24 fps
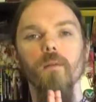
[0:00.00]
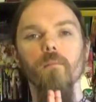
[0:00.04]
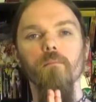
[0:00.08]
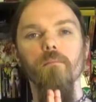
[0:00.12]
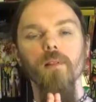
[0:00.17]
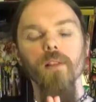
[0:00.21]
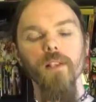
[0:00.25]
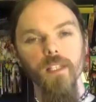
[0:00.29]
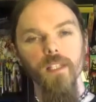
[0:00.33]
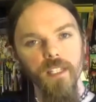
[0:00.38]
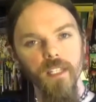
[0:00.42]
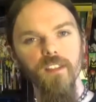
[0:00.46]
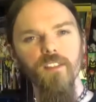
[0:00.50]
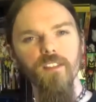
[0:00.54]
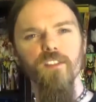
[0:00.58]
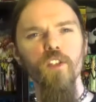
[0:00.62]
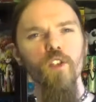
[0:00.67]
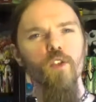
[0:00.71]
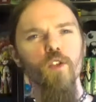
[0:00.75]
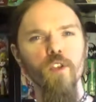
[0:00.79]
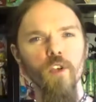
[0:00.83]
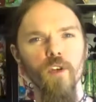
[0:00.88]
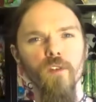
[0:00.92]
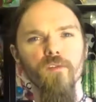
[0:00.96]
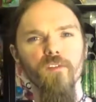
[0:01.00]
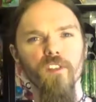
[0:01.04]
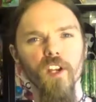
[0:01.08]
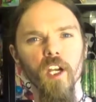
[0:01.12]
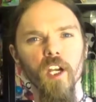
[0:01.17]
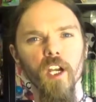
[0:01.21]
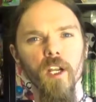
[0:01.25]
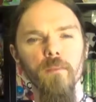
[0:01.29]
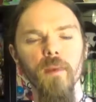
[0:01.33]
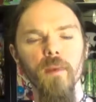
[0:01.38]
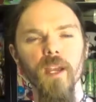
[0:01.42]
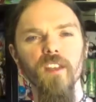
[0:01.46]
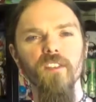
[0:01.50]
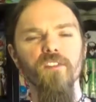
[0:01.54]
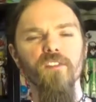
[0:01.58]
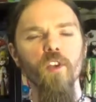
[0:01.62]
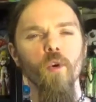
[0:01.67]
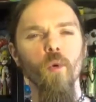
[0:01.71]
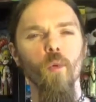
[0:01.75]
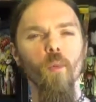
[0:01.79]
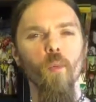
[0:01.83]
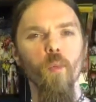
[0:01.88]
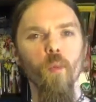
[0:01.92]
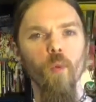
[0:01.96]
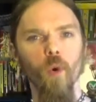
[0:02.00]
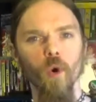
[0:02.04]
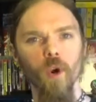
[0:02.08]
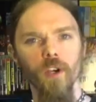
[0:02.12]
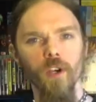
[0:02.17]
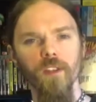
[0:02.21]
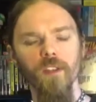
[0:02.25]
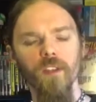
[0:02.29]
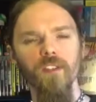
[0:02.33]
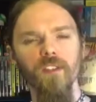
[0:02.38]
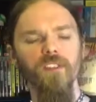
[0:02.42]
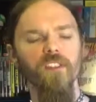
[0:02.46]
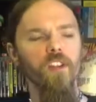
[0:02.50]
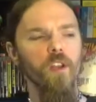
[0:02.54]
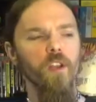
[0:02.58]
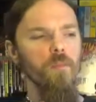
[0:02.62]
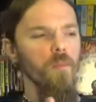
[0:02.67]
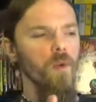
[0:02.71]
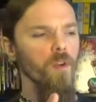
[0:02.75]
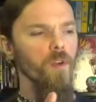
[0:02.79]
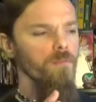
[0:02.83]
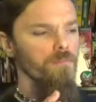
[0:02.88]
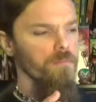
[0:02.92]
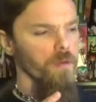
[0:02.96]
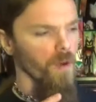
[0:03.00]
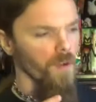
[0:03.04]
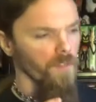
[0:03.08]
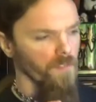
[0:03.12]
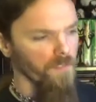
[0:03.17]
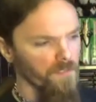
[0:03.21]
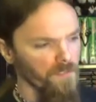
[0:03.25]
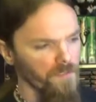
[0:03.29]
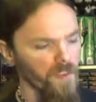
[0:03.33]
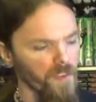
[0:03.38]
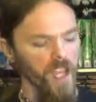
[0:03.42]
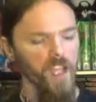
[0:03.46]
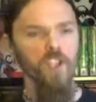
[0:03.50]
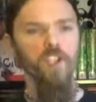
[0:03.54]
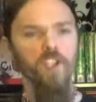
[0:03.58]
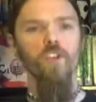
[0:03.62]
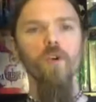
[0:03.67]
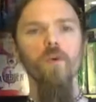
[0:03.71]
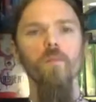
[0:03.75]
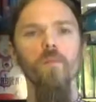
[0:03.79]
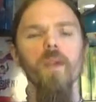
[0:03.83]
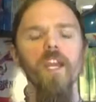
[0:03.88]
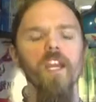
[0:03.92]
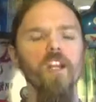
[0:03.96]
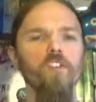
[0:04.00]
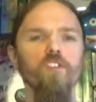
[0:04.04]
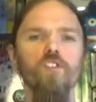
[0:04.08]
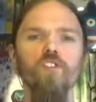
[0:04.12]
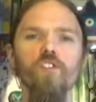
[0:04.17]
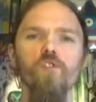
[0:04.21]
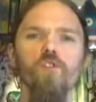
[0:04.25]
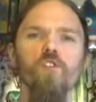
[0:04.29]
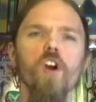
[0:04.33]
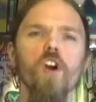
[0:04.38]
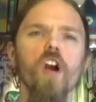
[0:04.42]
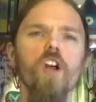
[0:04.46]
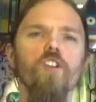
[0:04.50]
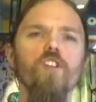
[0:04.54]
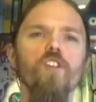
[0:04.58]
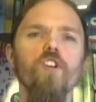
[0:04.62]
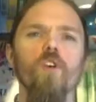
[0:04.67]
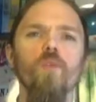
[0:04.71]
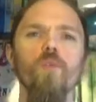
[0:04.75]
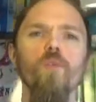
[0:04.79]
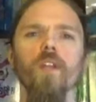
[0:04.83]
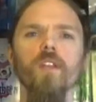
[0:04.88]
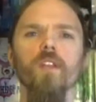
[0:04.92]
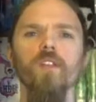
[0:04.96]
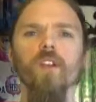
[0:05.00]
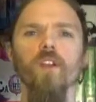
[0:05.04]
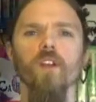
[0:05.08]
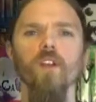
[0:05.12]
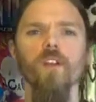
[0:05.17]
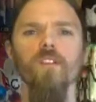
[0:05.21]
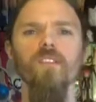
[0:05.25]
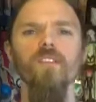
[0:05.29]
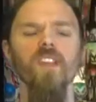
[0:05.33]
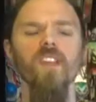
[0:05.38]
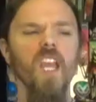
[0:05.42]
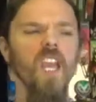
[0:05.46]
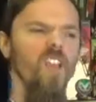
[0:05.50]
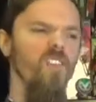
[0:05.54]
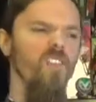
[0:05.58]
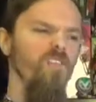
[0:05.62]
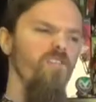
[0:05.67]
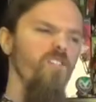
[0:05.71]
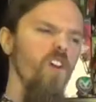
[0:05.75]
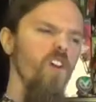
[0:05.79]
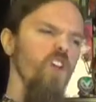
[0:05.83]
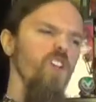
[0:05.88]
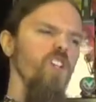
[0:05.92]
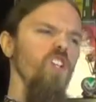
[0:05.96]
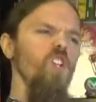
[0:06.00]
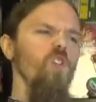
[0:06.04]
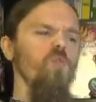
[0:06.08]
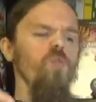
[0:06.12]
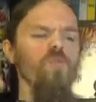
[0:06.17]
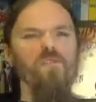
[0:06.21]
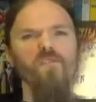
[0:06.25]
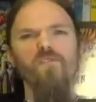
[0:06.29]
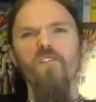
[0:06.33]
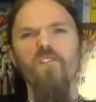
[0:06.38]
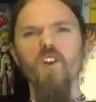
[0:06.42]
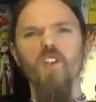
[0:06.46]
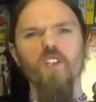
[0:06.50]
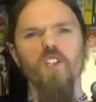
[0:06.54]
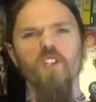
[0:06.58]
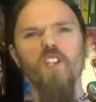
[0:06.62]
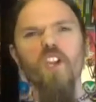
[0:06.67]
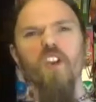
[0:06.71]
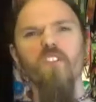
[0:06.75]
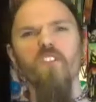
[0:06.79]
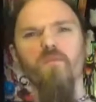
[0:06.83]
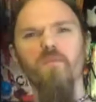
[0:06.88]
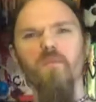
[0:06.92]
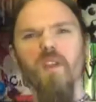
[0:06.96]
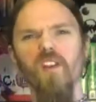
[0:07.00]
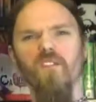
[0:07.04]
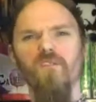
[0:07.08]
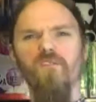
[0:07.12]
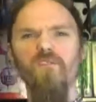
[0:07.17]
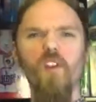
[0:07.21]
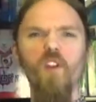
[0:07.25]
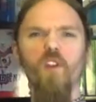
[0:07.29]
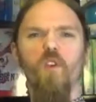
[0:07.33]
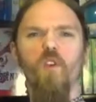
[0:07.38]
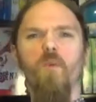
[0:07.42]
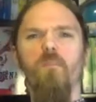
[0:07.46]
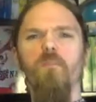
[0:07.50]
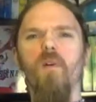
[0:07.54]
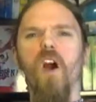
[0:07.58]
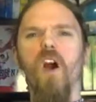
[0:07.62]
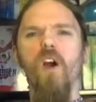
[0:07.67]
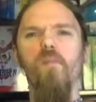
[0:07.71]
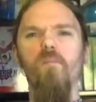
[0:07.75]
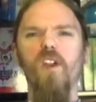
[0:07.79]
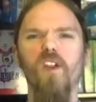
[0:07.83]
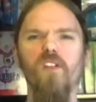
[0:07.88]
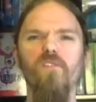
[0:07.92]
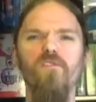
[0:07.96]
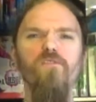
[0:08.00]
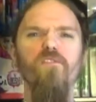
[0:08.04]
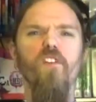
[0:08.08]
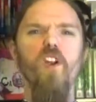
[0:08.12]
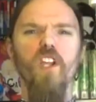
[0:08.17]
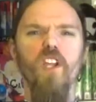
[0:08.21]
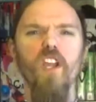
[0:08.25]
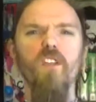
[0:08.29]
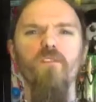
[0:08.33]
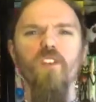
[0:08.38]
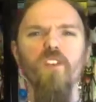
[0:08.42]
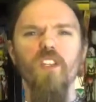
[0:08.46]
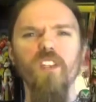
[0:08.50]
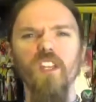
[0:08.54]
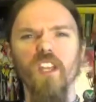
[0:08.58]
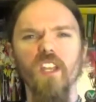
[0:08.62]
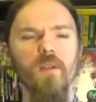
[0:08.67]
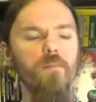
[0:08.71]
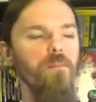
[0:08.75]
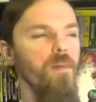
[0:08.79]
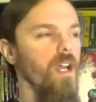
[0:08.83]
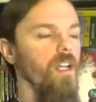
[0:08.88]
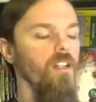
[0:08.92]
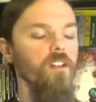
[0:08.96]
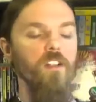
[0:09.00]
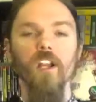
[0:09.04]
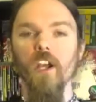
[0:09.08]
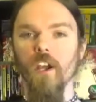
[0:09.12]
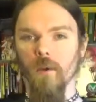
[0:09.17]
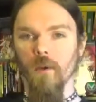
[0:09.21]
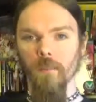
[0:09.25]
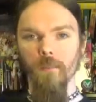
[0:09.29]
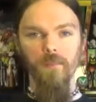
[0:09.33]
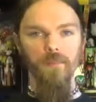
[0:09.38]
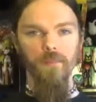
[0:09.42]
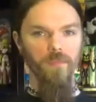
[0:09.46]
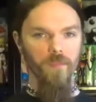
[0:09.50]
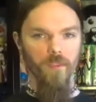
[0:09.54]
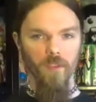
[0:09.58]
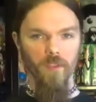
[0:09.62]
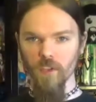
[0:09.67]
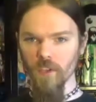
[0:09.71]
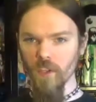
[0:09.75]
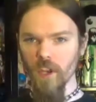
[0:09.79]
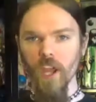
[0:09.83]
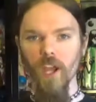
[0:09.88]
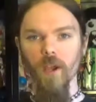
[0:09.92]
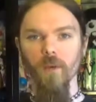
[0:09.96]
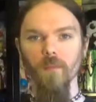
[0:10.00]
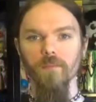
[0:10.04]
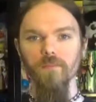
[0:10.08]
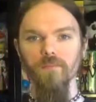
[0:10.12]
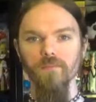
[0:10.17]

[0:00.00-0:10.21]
Please do your very best to word this in the most professional manner. Do not go in there saying, fuck you and fuck the government and fuck Obama and fuck everything about... No. No.